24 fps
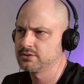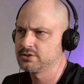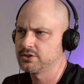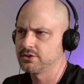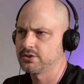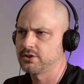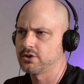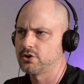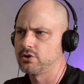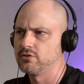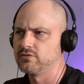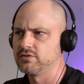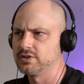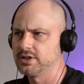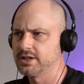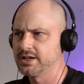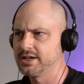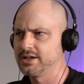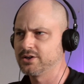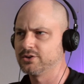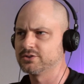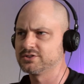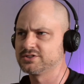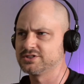the
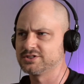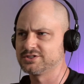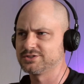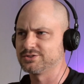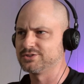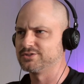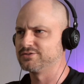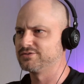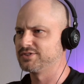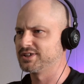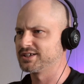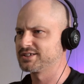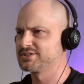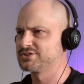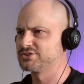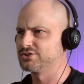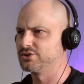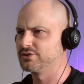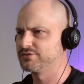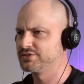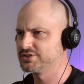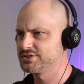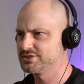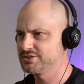overlay onto sort of like
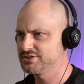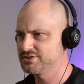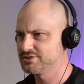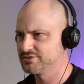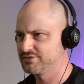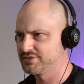surfaces